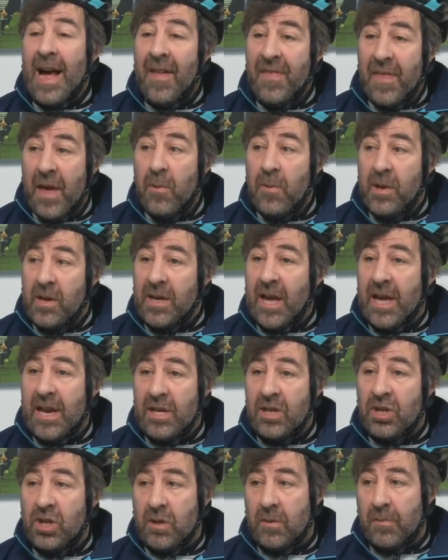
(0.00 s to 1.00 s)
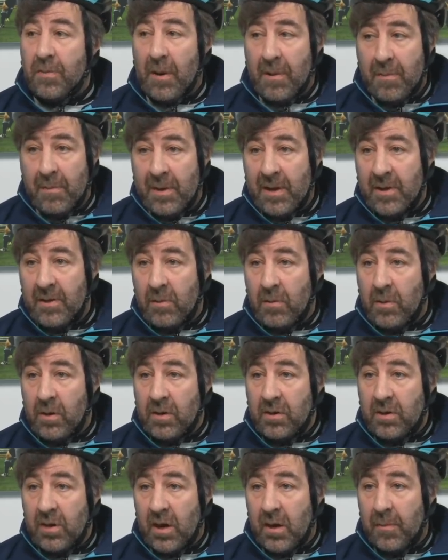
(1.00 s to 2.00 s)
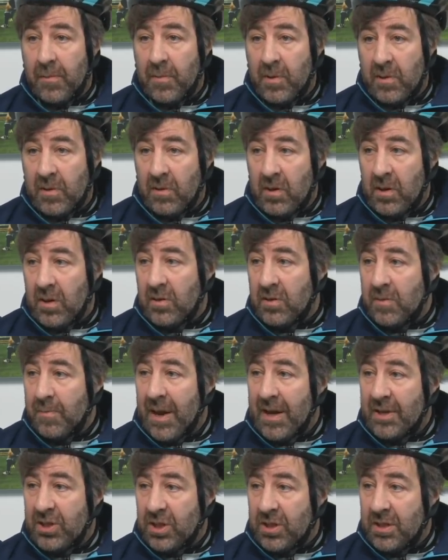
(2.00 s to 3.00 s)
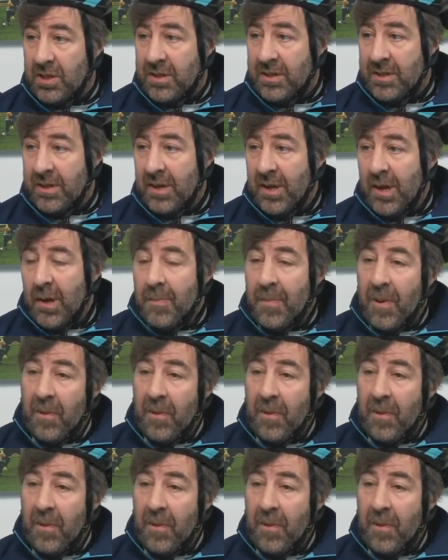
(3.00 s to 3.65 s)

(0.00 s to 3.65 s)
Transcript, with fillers: and they will get injured probably in the World Cup with all those matches. Mm-hmm.